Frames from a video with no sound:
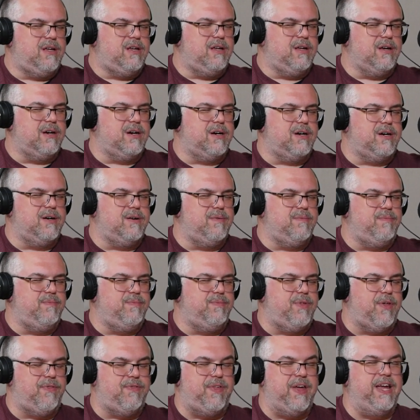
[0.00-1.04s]

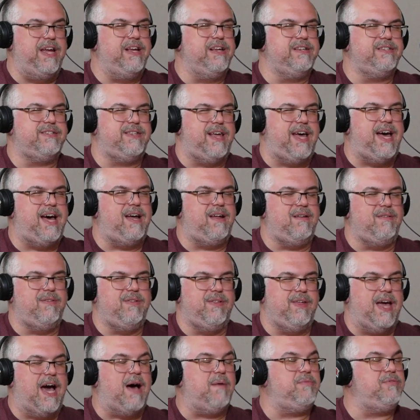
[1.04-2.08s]

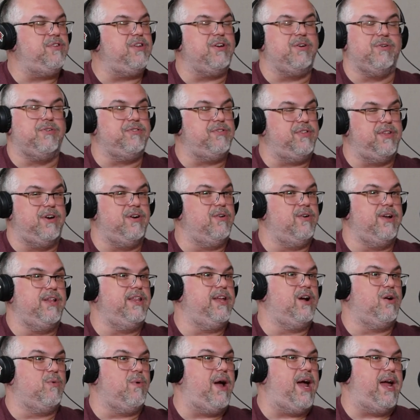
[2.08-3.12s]
the obstacles that are in
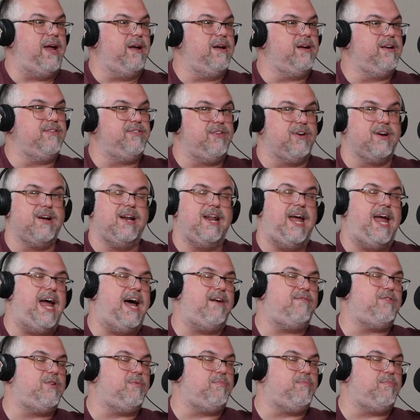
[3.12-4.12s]
their way, because they're going to have to